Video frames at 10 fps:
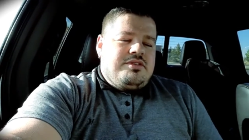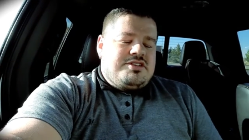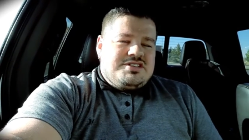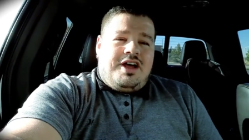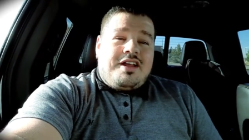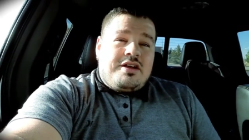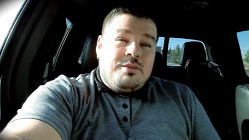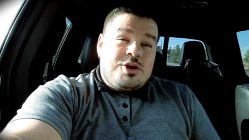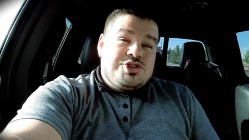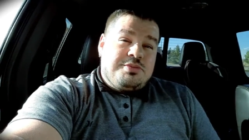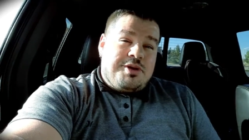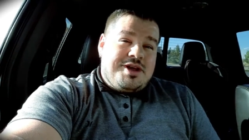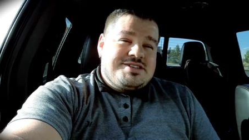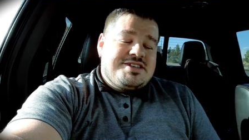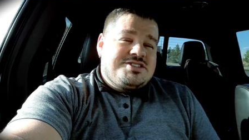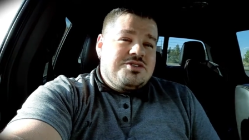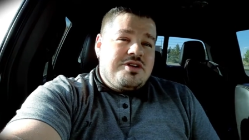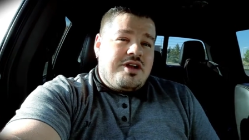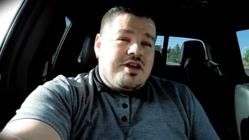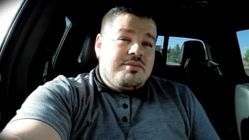there's a lot of commercial breaks. And so
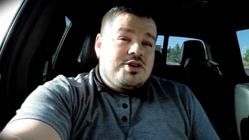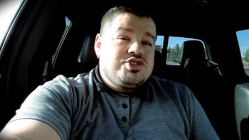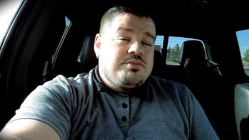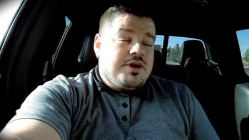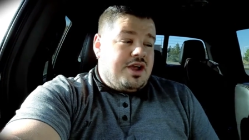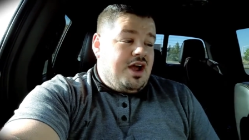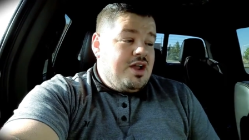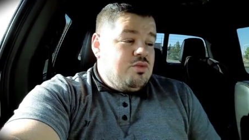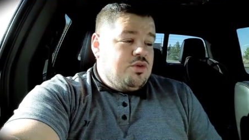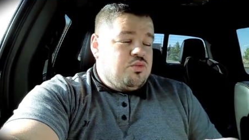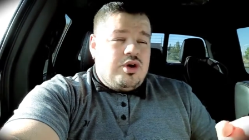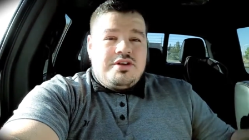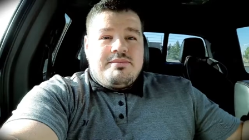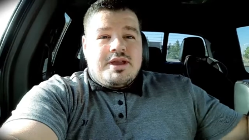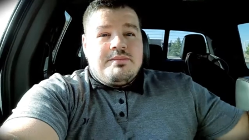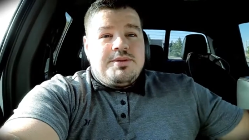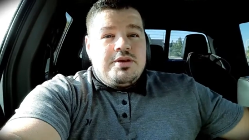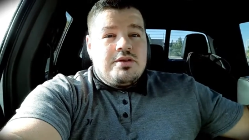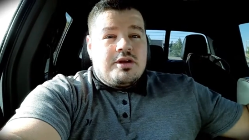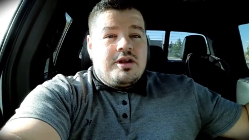during a commercial break, I will run to my
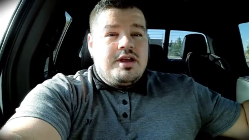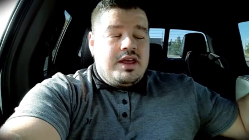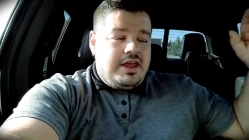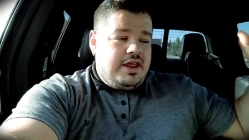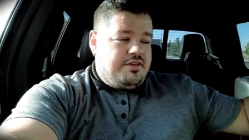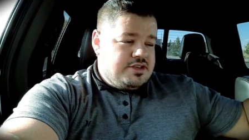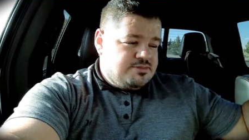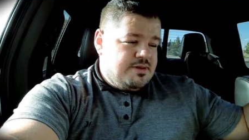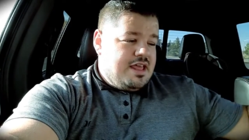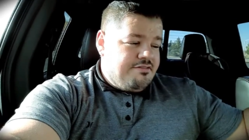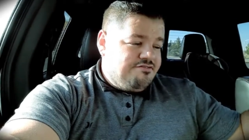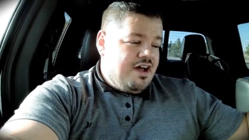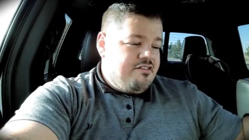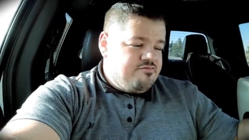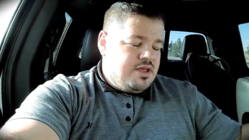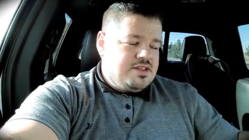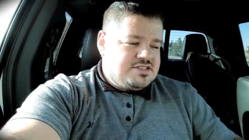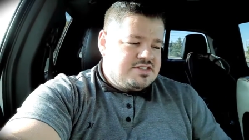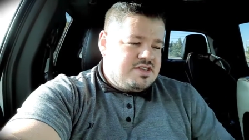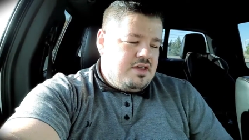computer and spend that 5
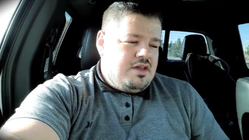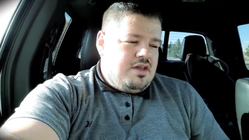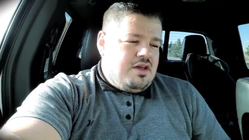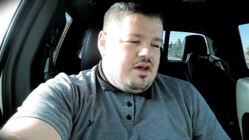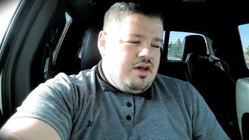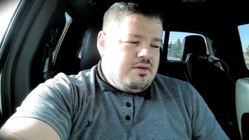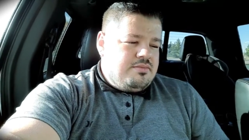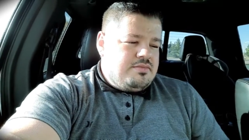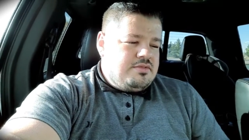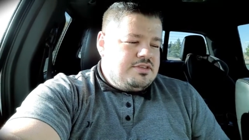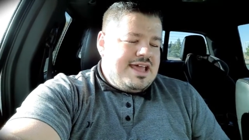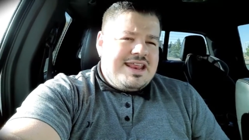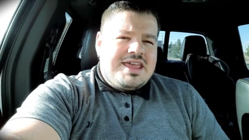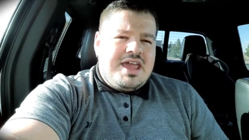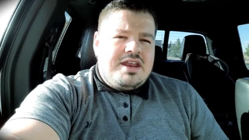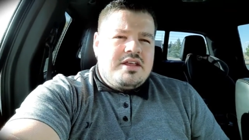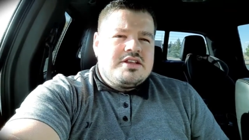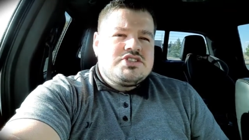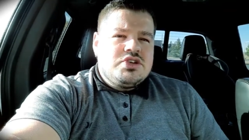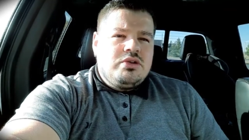minutes dedicated
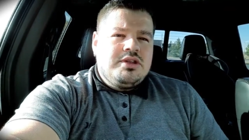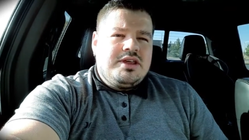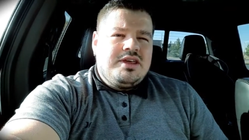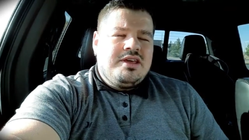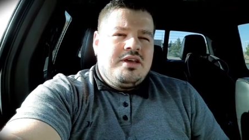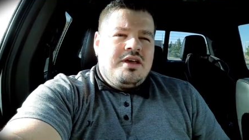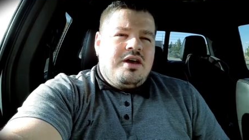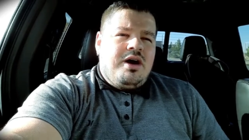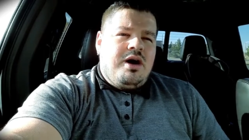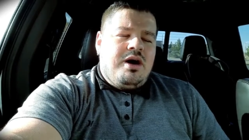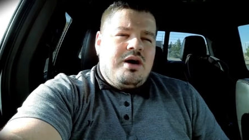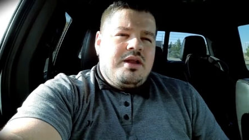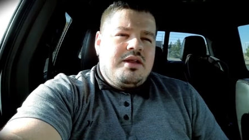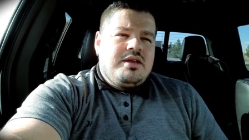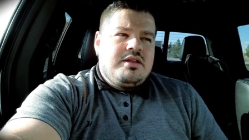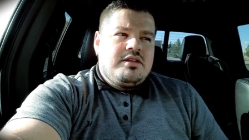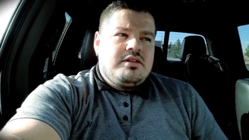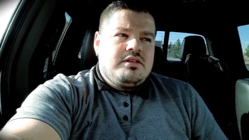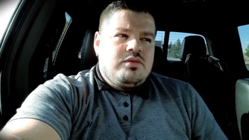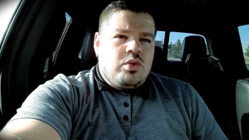solely on
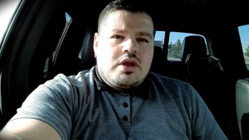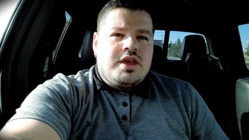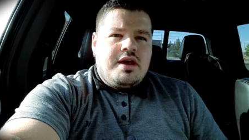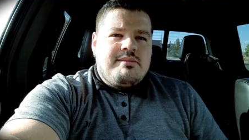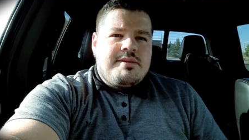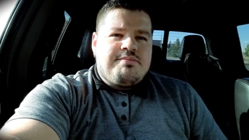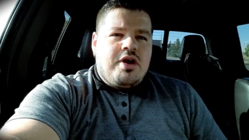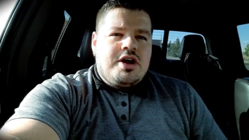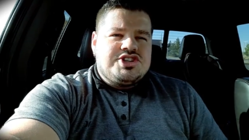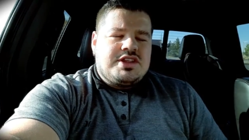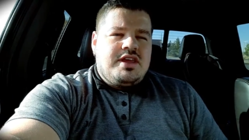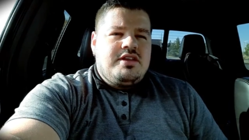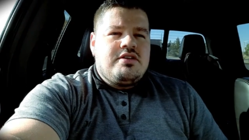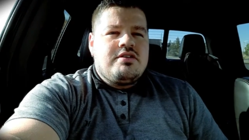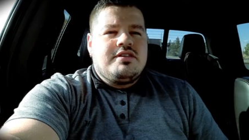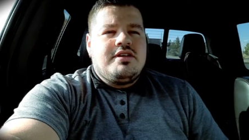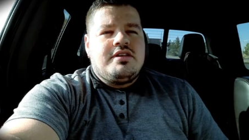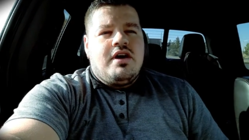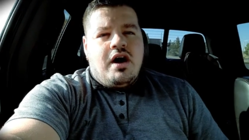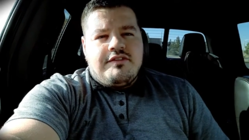working on my project. And during
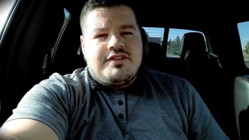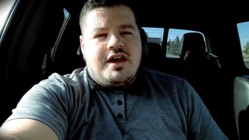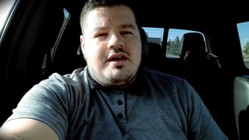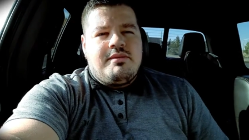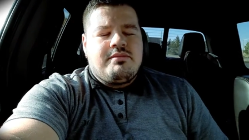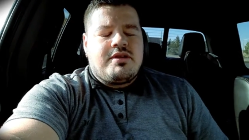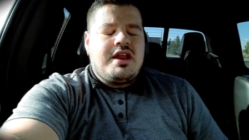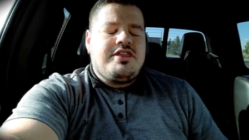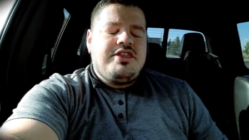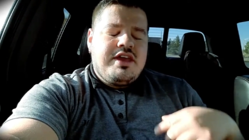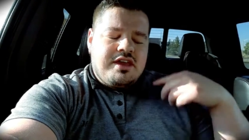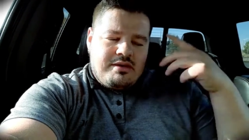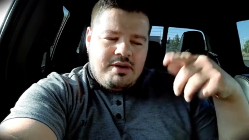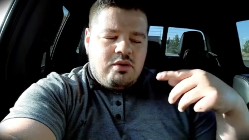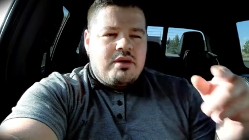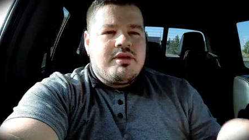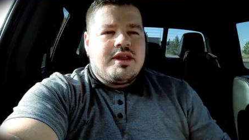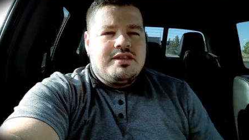the off time, I'm kind of thinking about what I'm going to